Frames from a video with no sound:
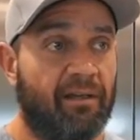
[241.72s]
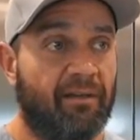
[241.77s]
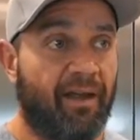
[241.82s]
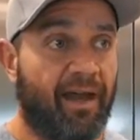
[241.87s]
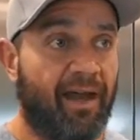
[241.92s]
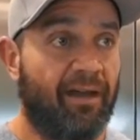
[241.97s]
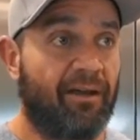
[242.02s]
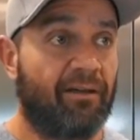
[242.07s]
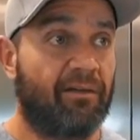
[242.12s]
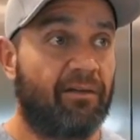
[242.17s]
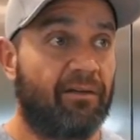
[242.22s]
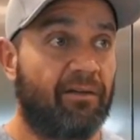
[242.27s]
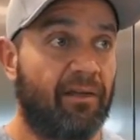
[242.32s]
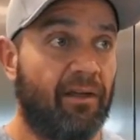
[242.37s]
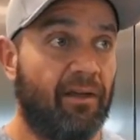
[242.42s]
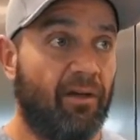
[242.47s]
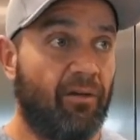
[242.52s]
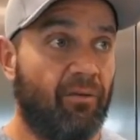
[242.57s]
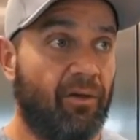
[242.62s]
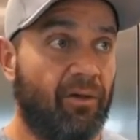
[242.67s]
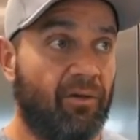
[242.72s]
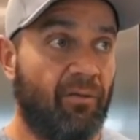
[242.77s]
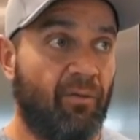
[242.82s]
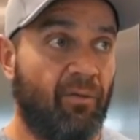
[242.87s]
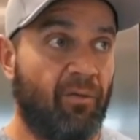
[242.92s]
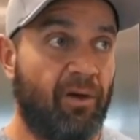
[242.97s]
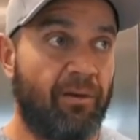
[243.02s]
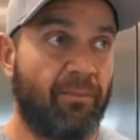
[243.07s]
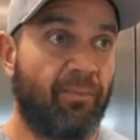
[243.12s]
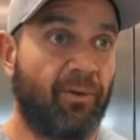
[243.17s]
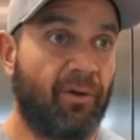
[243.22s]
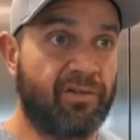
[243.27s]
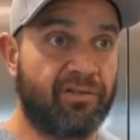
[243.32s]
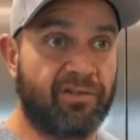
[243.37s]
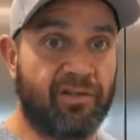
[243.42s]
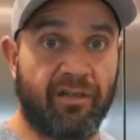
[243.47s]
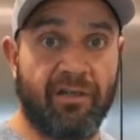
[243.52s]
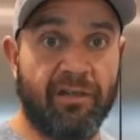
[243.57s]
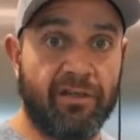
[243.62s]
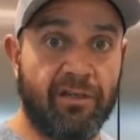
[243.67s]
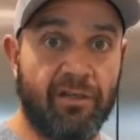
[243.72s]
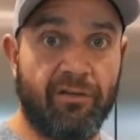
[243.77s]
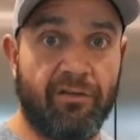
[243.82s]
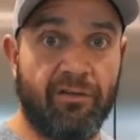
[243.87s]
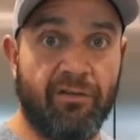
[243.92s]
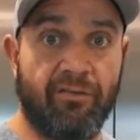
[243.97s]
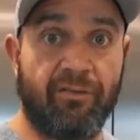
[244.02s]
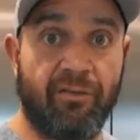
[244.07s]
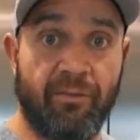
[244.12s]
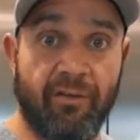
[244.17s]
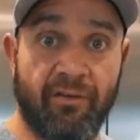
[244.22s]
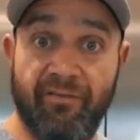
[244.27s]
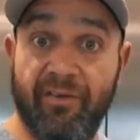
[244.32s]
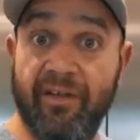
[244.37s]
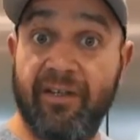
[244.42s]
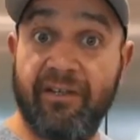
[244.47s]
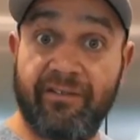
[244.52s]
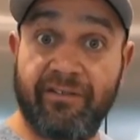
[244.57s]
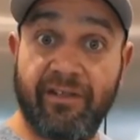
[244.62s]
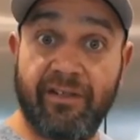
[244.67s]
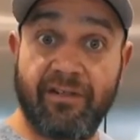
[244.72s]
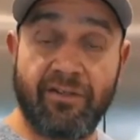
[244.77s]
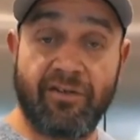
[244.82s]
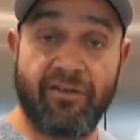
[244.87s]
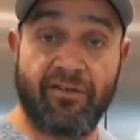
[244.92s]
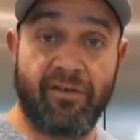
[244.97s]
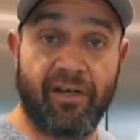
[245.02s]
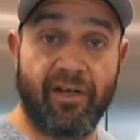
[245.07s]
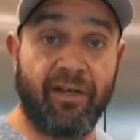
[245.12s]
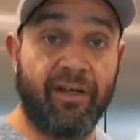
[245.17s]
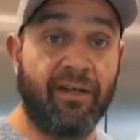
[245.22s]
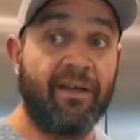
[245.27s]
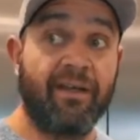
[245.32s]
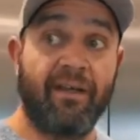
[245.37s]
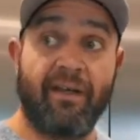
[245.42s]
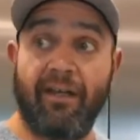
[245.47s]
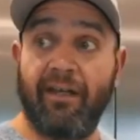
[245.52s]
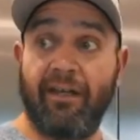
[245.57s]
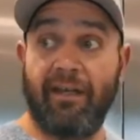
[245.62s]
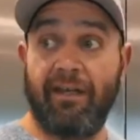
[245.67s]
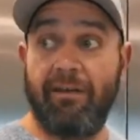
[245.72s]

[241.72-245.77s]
that, you know, what one person can do from the fitness industry can